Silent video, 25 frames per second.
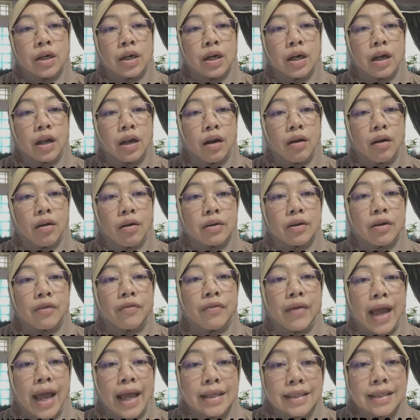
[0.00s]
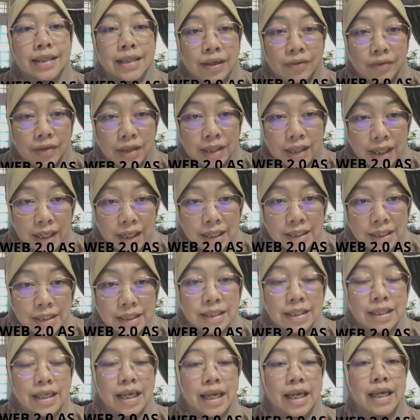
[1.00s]
a lot of activities,
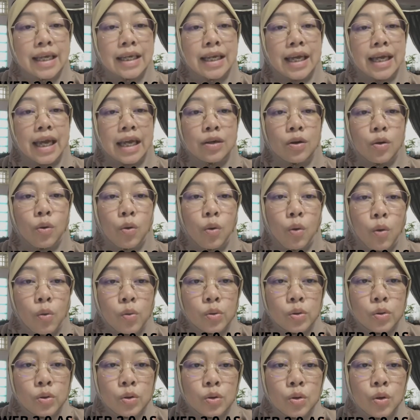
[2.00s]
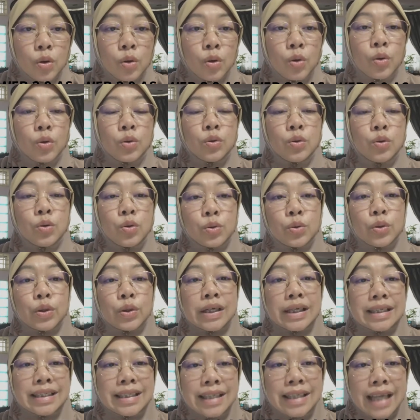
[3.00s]
can also do
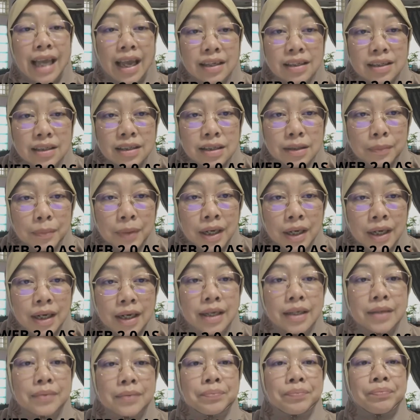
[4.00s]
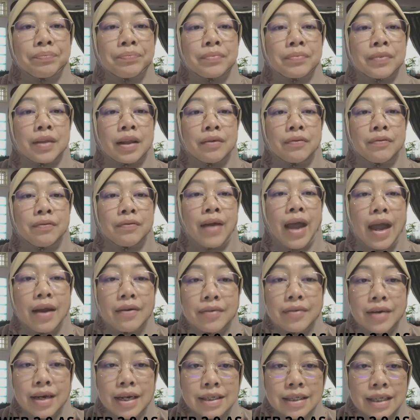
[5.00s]
assessment,
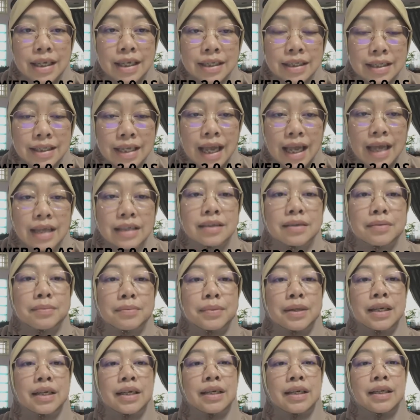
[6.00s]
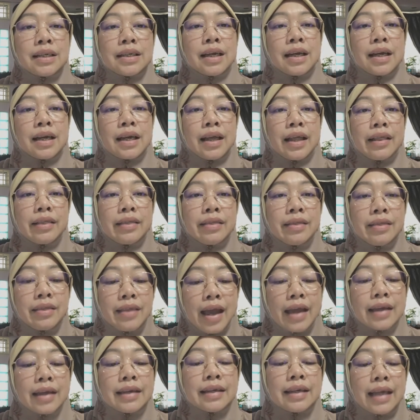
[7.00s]
various assessment
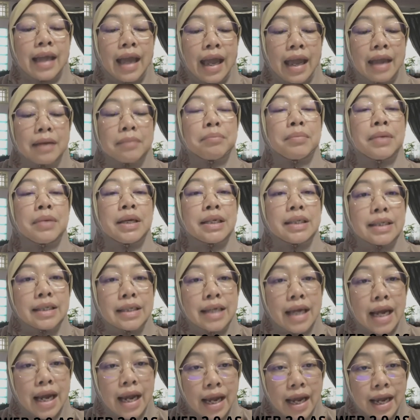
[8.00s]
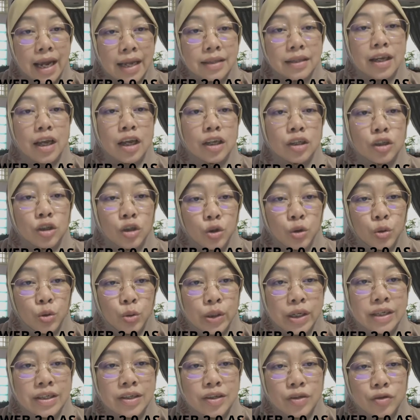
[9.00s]
that can be shared to
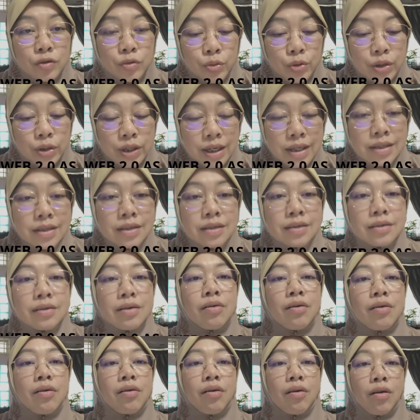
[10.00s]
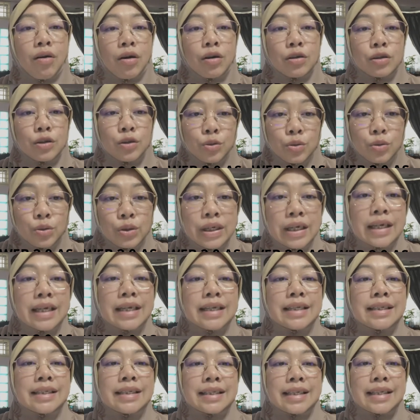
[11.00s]
the students, or
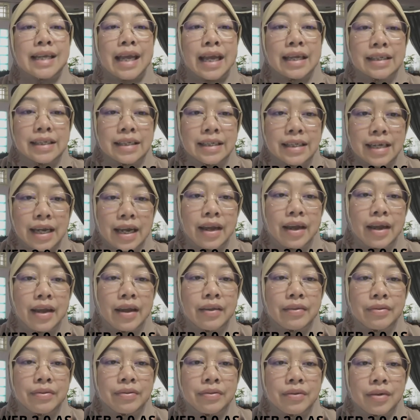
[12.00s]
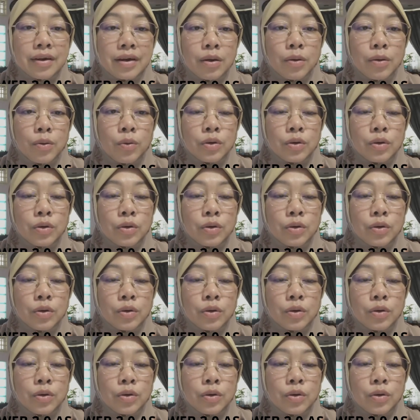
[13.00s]
students can share the